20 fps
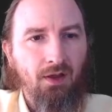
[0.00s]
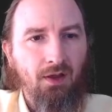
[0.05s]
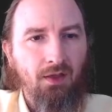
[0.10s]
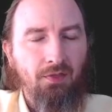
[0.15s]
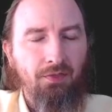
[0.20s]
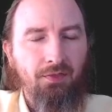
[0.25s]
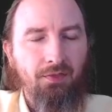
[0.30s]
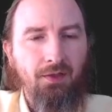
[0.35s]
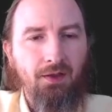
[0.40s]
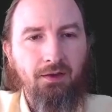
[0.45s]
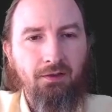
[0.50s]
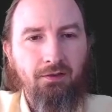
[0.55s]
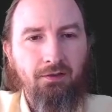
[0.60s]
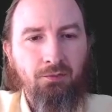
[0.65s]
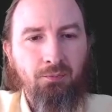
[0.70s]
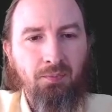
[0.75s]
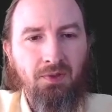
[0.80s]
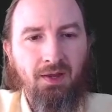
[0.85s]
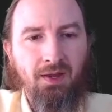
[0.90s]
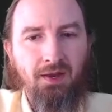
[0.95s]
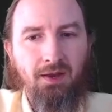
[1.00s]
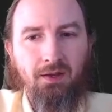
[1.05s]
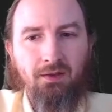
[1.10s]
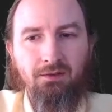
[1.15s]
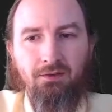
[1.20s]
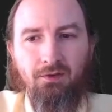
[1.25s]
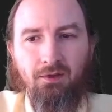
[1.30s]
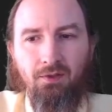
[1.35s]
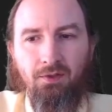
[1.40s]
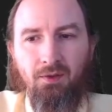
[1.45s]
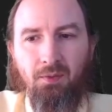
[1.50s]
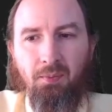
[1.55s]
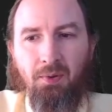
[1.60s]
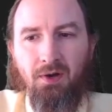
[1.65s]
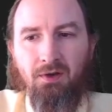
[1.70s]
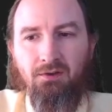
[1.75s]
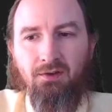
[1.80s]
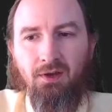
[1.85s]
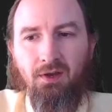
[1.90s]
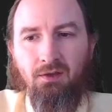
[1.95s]
that explains the
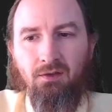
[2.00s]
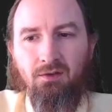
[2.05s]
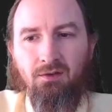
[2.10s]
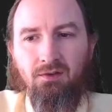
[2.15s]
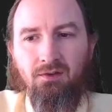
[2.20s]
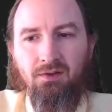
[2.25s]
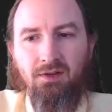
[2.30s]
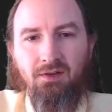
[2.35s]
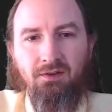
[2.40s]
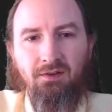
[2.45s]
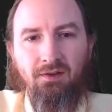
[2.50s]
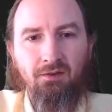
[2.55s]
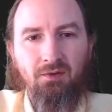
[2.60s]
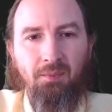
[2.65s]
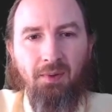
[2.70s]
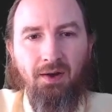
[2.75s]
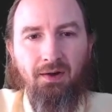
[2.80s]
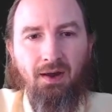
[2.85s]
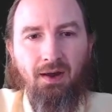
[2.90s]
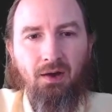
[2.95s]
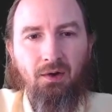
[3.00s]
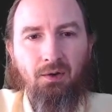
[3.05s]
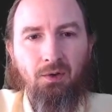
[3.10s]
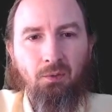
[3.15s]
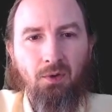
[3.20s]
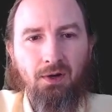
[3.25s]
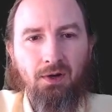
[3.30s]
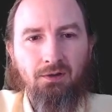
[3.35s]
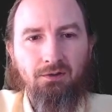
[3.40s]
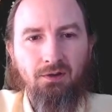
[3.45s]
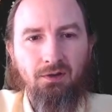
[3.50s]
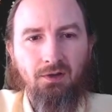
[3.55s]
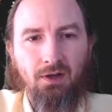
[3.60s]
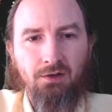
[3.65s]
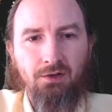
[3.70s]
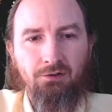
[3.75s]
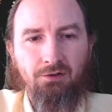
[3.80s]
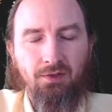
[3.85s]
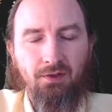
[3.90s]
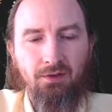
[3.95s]
particular details about how I wanted to
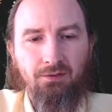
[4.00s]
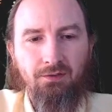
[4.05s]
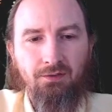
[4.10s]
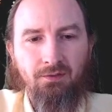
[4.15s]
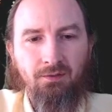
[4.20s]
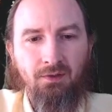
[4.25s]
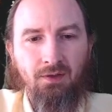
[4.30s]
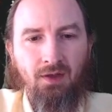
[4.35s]
launch this.